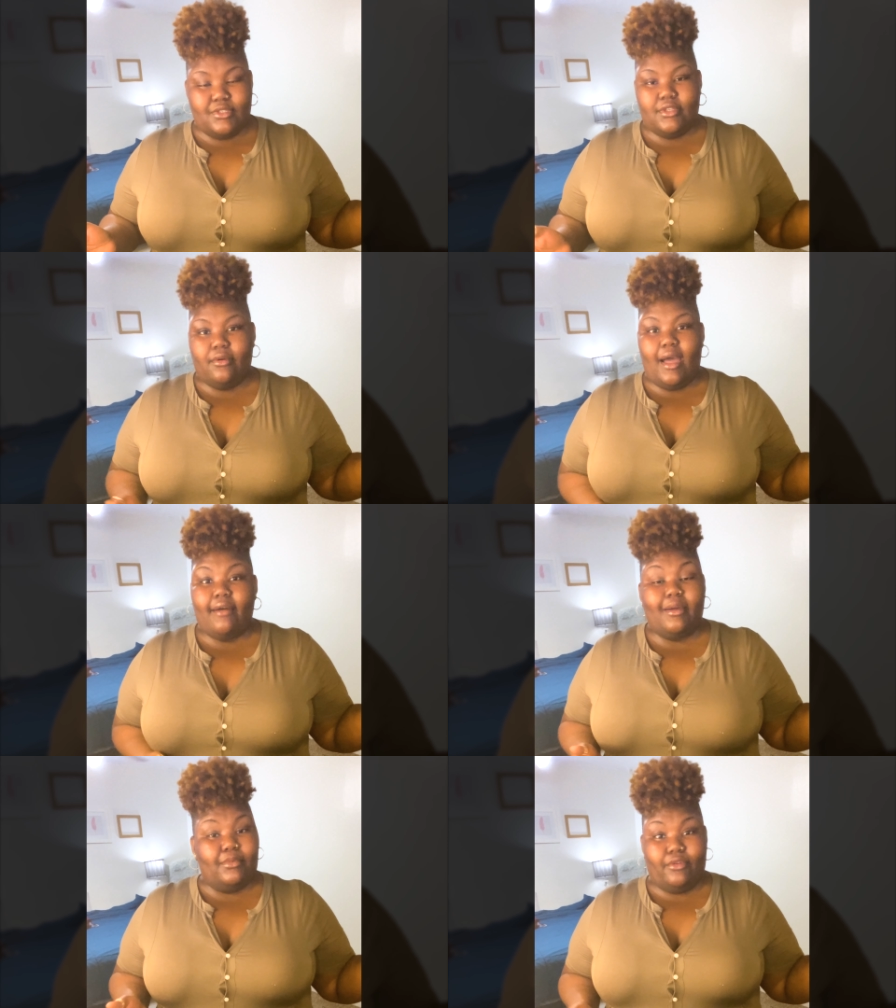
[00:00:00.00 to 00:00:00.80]
So
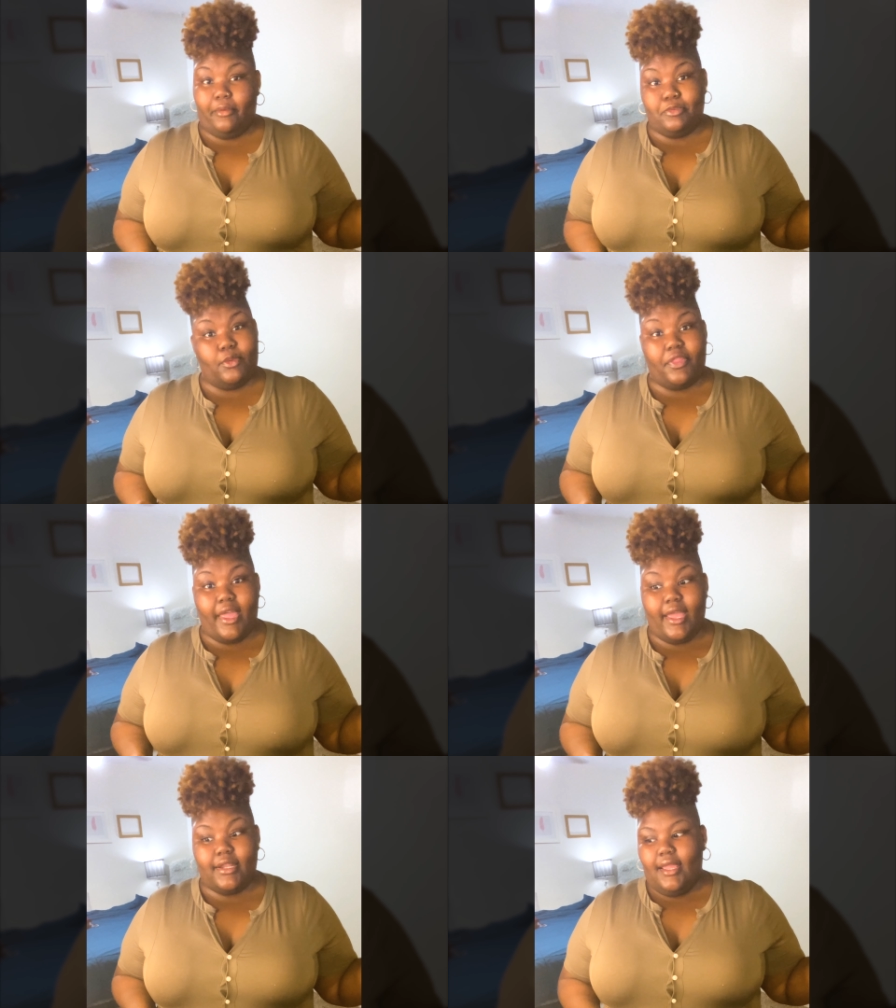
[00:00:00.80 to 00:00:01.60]
I've come to grips with
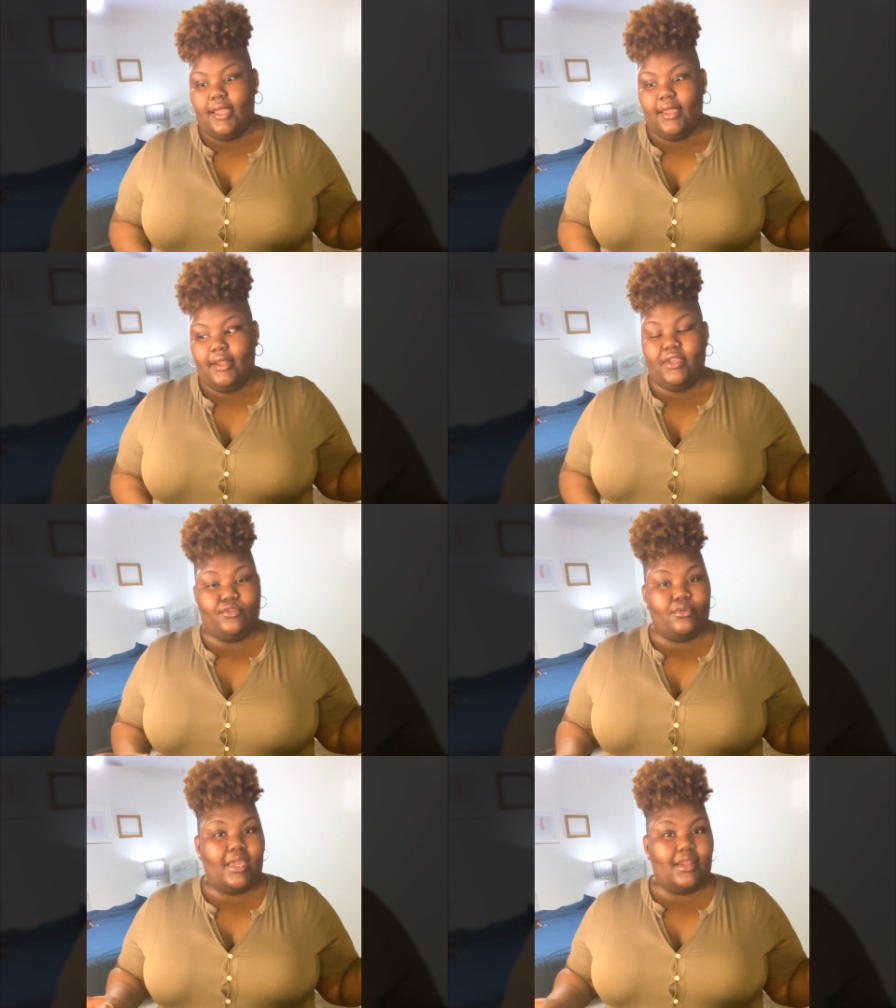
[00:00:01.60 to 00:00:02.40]
that. And if
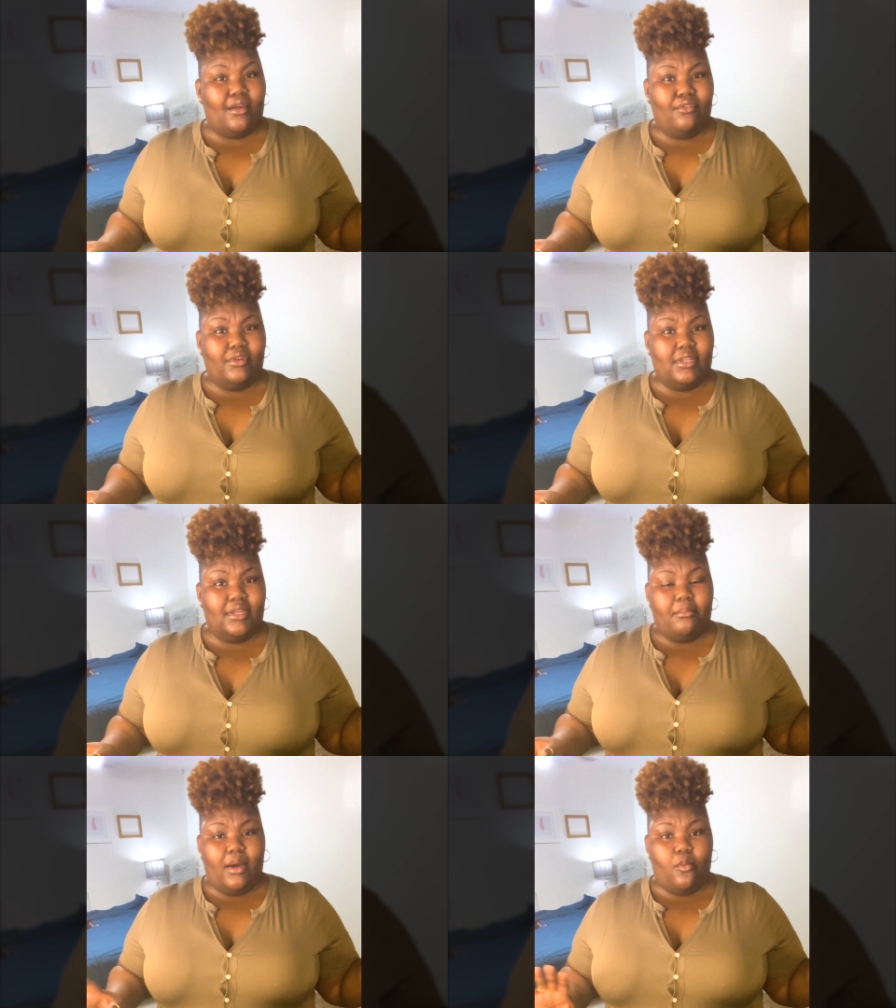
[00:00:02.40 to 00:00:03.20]
you can't
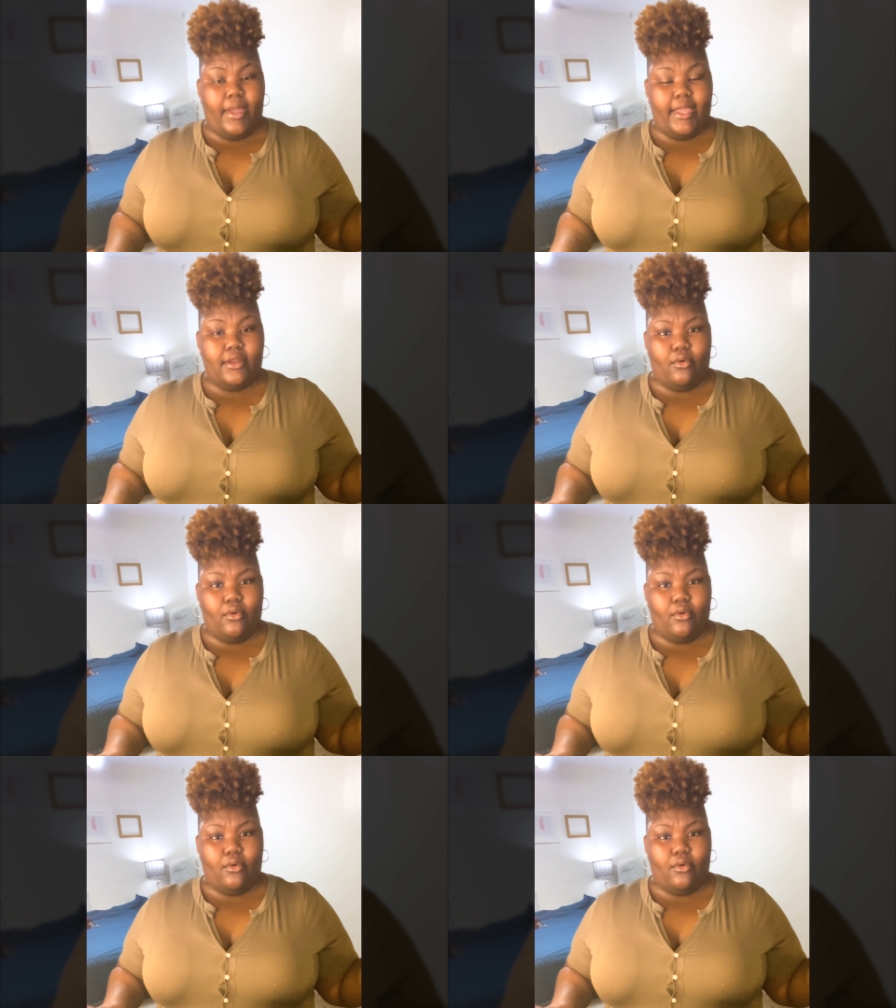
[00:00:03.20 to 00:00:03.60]
overlook my weight,